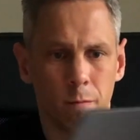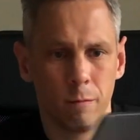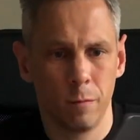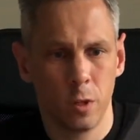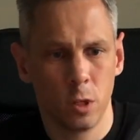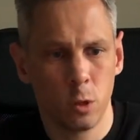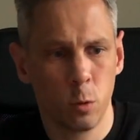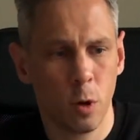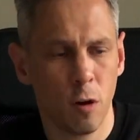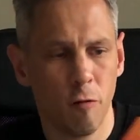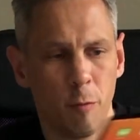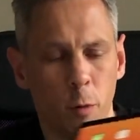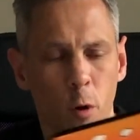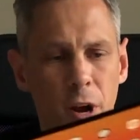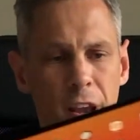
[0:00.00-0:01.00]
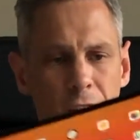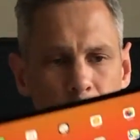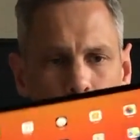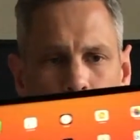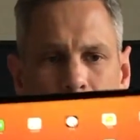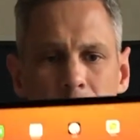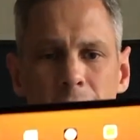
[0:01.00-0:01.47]
the
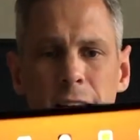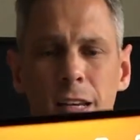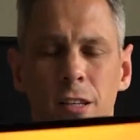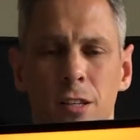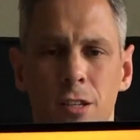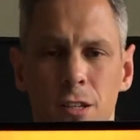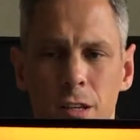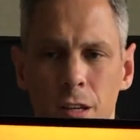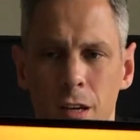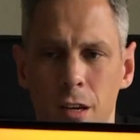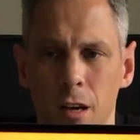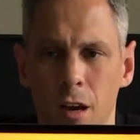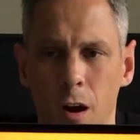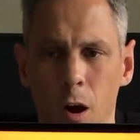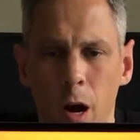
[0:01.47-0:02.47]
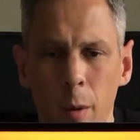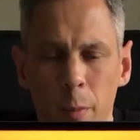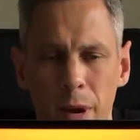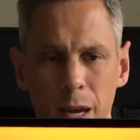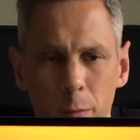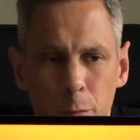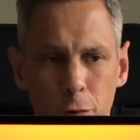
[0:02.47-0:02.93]
12.9-inch
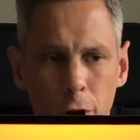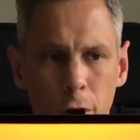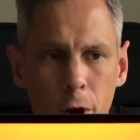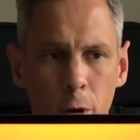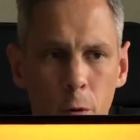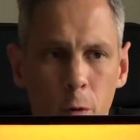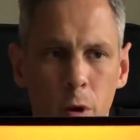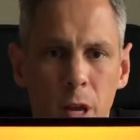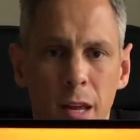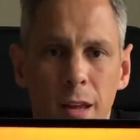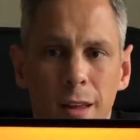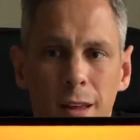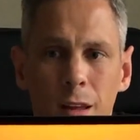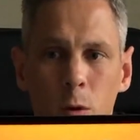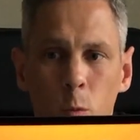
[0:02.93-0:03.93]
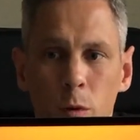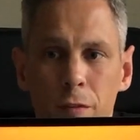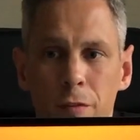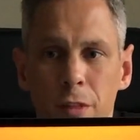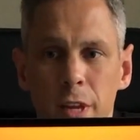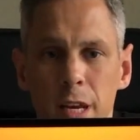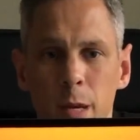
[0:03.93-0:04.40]
iPad Pro with
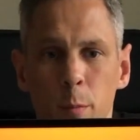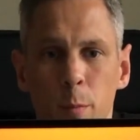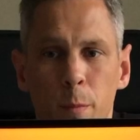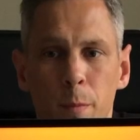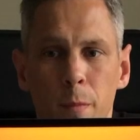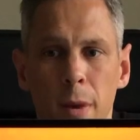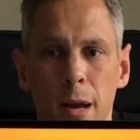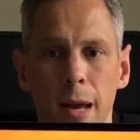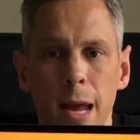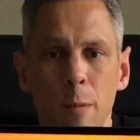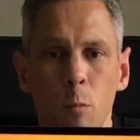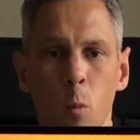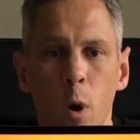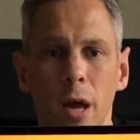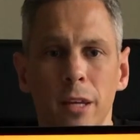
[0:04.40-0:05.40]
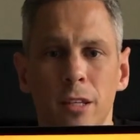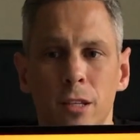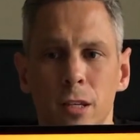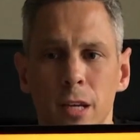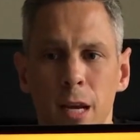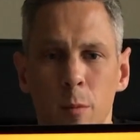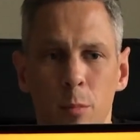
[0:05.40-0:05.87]
the M1
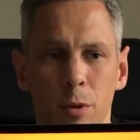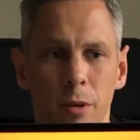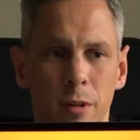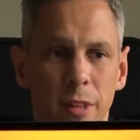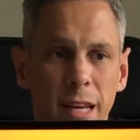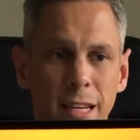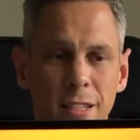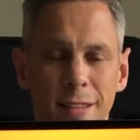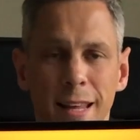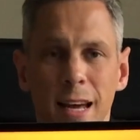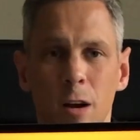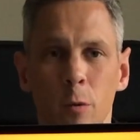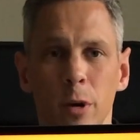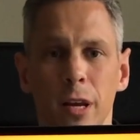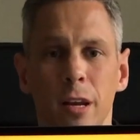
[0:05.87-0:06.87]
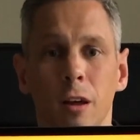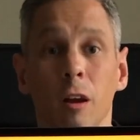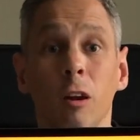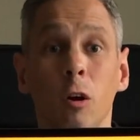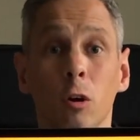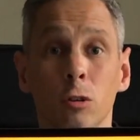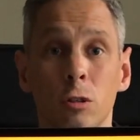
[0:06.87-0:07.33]
chip that is now in a
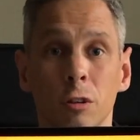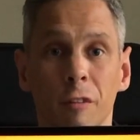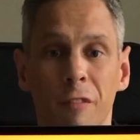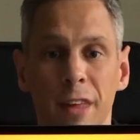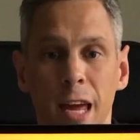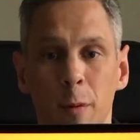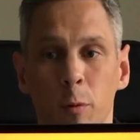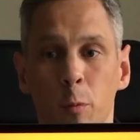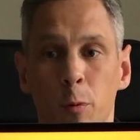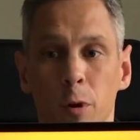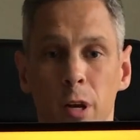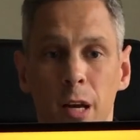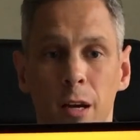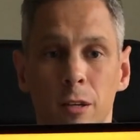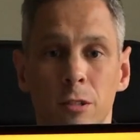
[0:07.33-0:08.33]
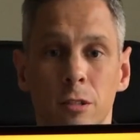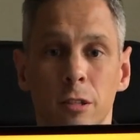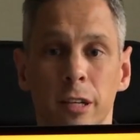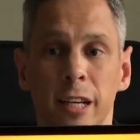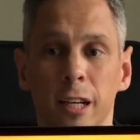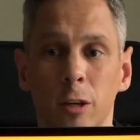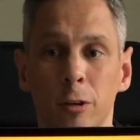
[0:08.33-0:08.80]
lot of the Apple products,
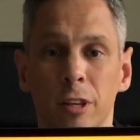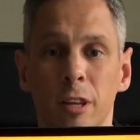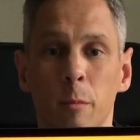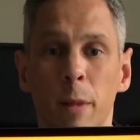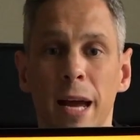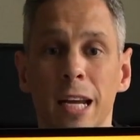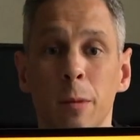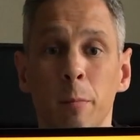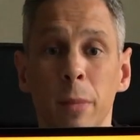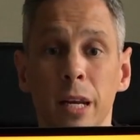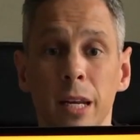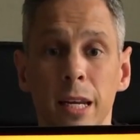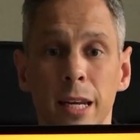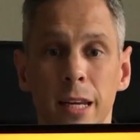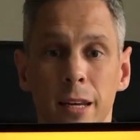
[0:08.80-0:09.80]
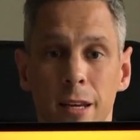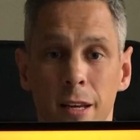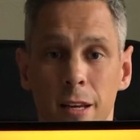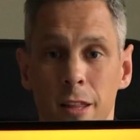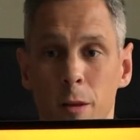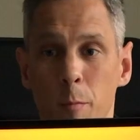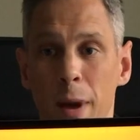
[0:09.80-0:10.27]
including the Mac Mini,
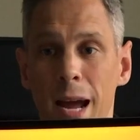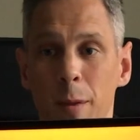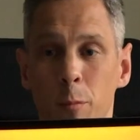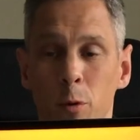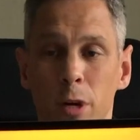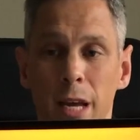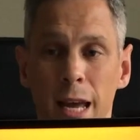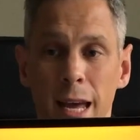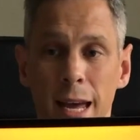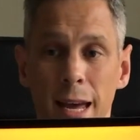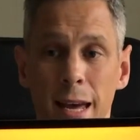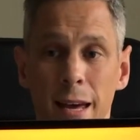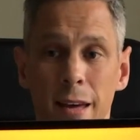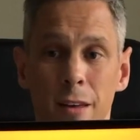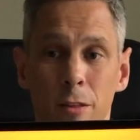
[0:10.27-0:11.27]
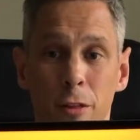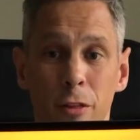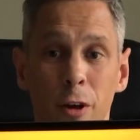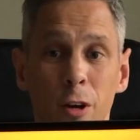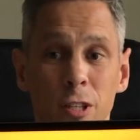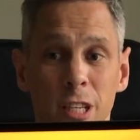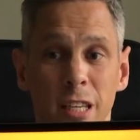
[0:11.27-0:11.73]
the MacBook Air, the
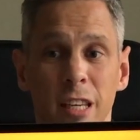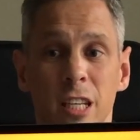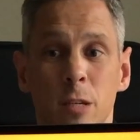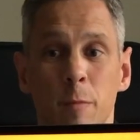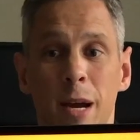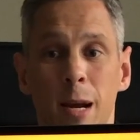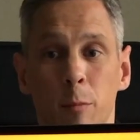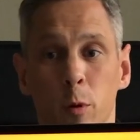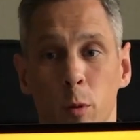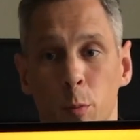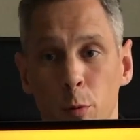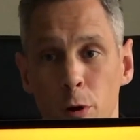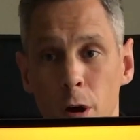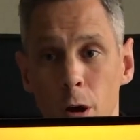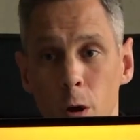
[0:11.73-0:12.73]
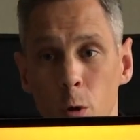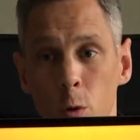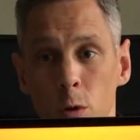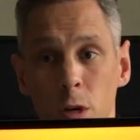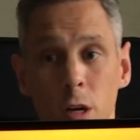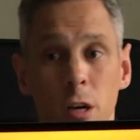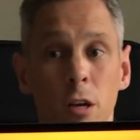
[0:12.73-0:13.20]
13-inch MacBook Pro,
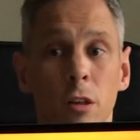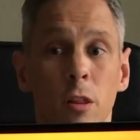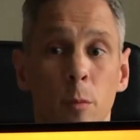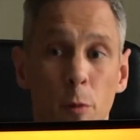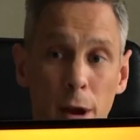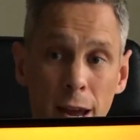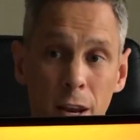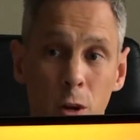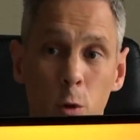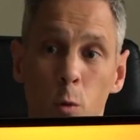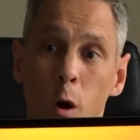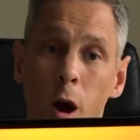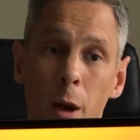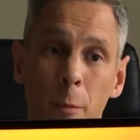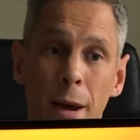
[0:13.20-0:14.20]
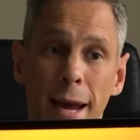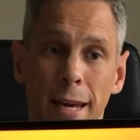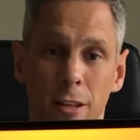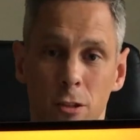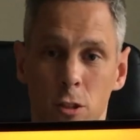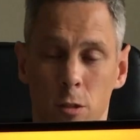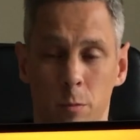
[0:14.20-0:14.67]
the brand new iMac
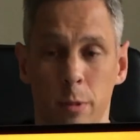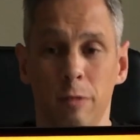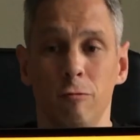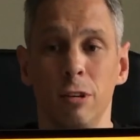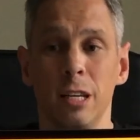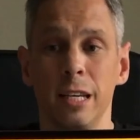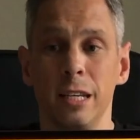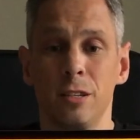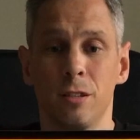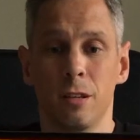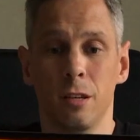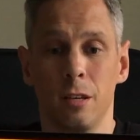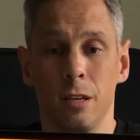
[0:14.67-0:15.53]
that has been released,